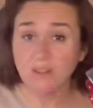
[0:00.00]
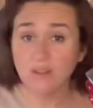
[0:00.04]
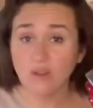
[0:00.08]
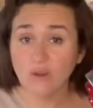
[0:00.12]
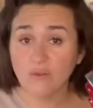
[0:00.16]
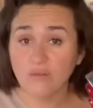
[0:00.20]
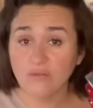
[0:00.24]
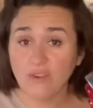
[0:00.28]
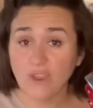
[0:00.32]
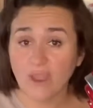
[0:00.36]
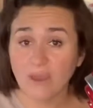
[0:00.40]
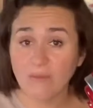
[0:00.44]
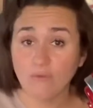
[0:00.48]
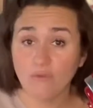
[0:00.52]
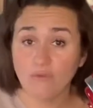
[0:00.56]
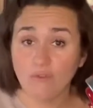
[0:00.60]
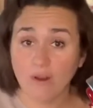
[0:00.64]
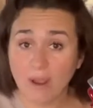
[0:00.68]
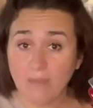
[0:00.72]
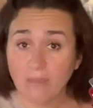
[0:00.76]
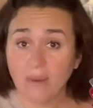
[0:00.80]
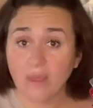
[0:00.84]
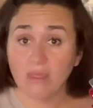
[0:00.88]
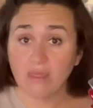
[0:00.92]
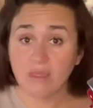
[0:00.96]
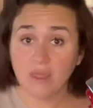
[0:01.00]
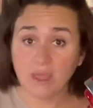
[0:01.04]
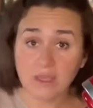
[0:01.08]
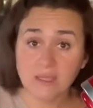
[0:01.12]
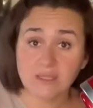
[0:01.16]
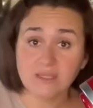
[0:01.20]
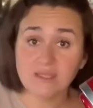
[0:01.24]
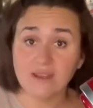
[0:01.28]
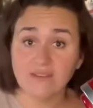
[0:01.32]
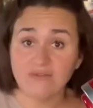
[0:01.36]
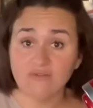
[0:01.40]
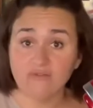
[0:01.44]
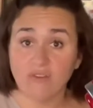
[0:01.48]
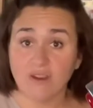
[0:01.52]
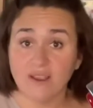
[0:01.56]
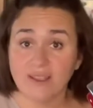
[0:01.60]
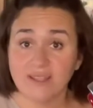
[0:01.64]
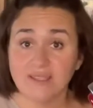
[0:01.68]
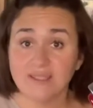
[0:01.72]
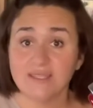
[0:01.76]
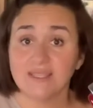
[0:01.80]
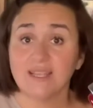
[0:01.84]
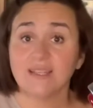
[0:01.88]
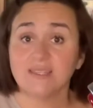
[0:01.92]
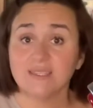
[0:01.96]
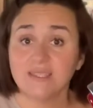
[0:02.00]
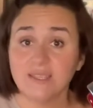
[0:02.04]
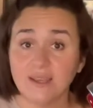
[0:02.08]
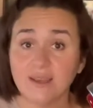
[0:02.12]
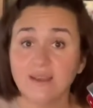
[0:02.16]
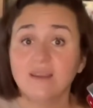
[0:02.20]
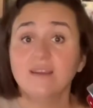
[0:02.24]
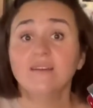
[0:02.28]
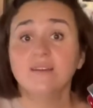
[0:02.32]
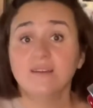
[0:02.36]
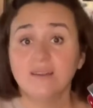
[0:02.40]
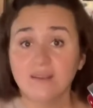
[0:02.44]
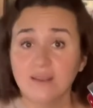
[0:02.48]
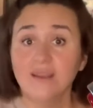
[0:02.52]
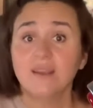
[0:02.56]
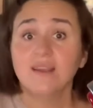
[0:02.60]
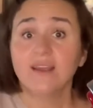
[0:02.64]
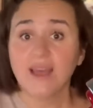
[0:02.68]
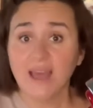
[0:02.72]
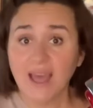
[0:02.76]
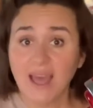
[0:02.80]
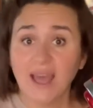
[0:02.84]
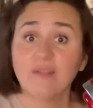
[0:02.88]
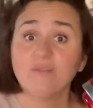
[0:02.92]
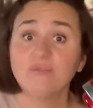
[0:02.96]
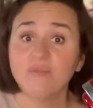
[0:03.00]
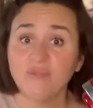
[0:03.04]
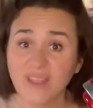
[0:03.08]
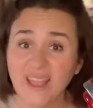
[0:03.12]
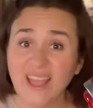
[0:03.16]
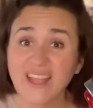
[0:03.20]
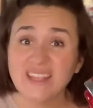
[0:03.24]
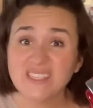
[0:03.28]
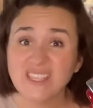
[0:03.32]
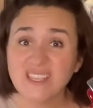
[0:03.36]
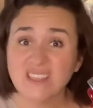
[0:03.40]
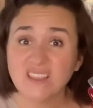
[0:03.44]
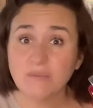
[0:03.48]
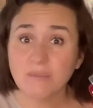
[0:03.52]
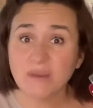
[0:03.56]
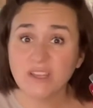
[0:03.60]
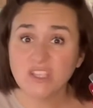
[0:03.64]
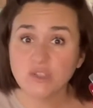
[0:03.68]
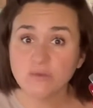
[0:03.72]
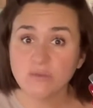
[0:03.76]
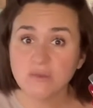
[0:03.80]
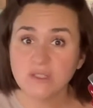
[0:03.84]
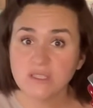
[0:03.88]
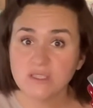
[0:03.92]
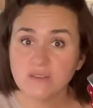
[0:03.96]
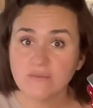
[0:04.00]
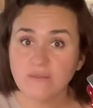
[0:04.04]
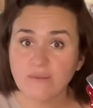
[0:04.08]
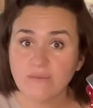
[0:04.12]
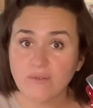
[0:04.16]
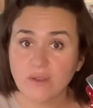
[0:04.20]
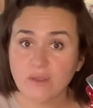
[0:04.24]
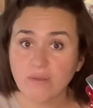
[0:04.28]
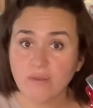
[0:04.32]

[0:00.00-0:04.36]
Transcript: of time grabbing things left, right, and center and forgetting the measurements of everything.